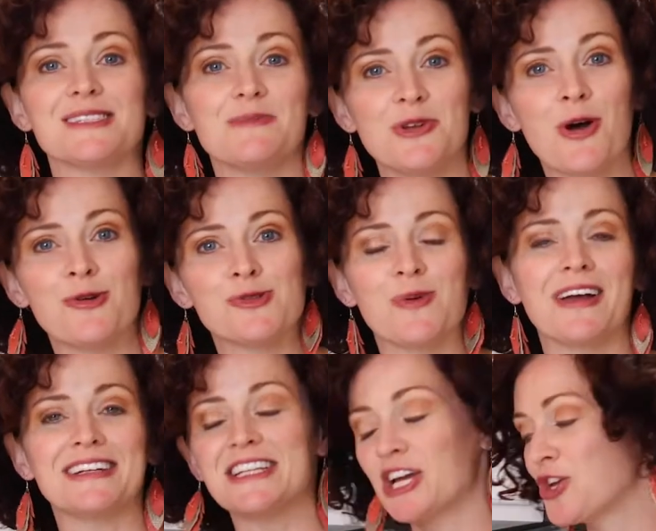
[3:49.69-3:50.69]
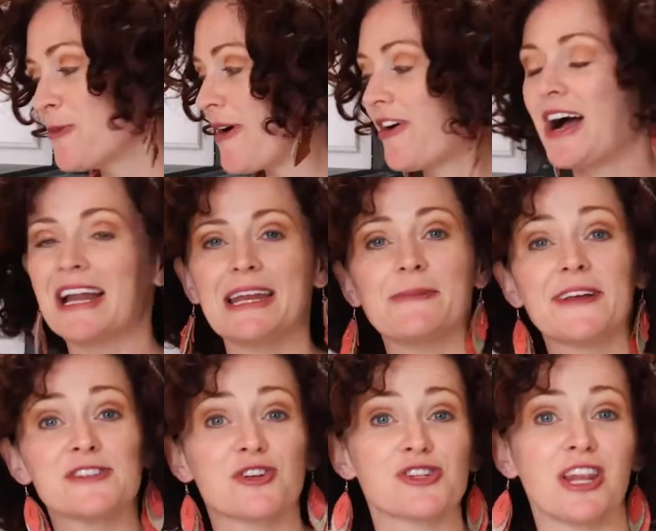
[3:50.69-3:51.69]
at some notes while I tell you about honey
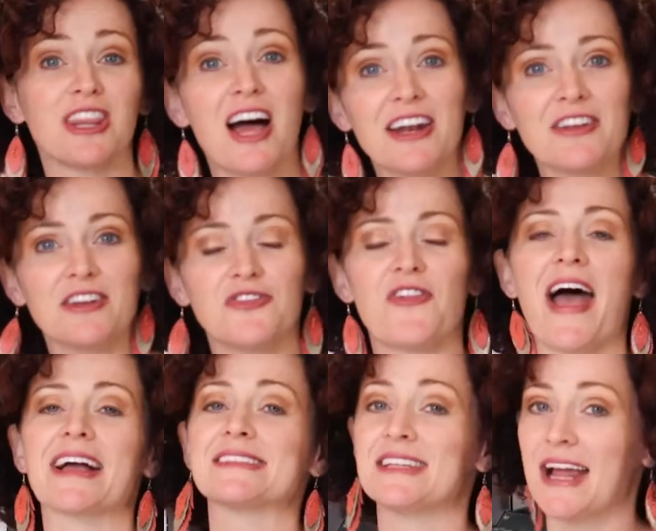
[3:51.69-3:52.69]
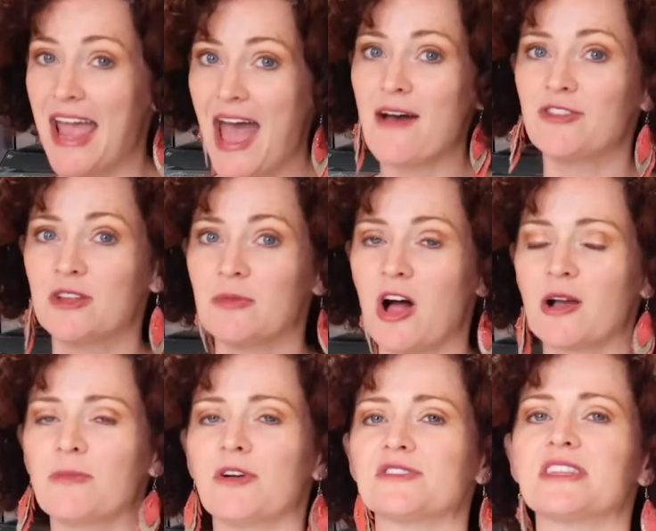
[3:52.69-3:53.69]
because there's a lot of good facts that I have in the
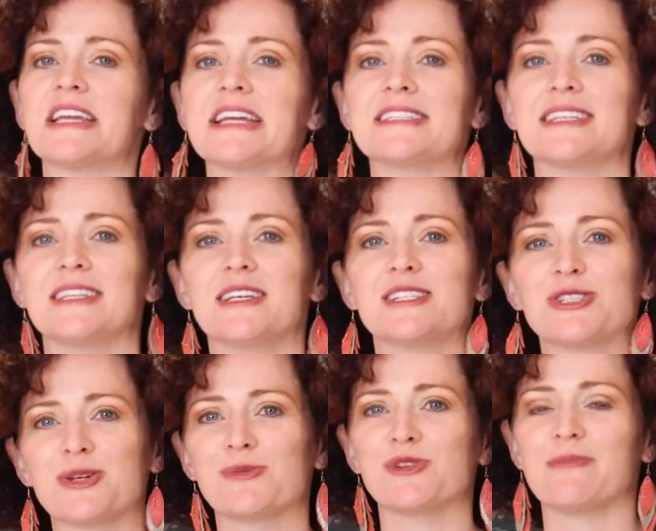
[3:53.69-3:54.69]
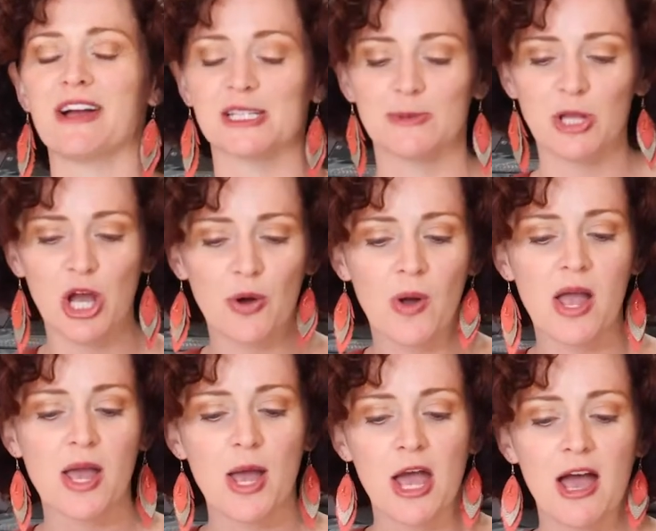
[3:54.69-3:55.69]
blog post linked in the description box below.
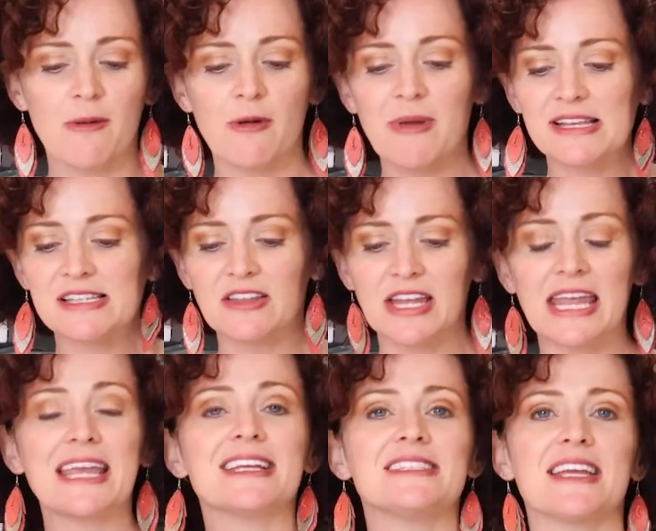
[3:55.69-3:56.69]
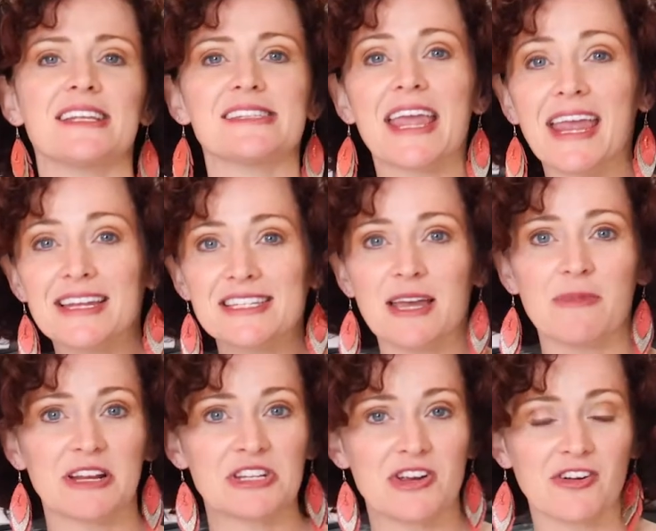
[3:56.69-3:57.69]
But basically, it contains
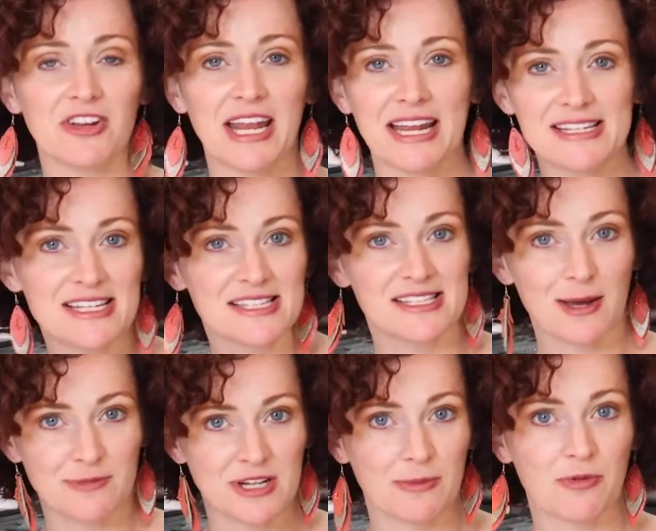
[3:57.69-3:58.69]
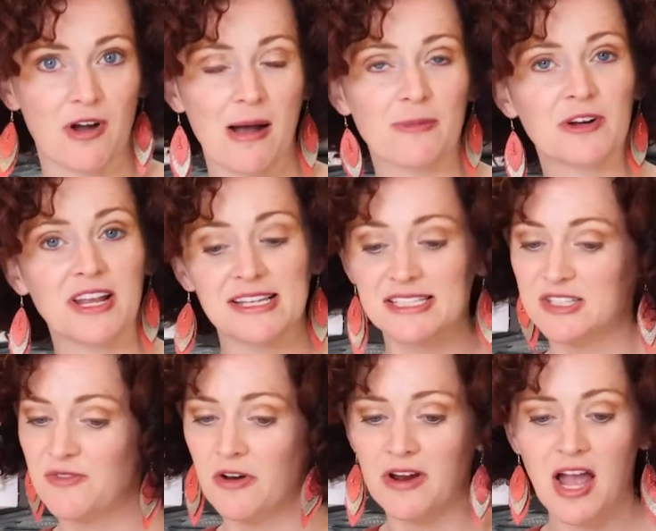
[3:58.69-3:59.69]
antibacterial and antiseptic properties.
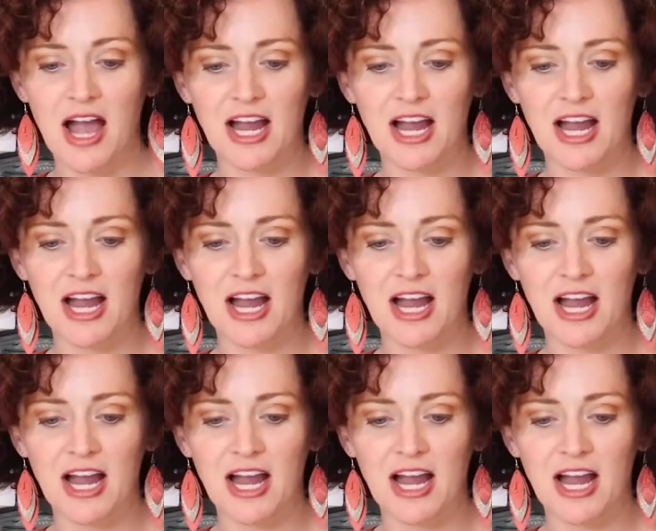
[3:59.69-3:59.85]
It's very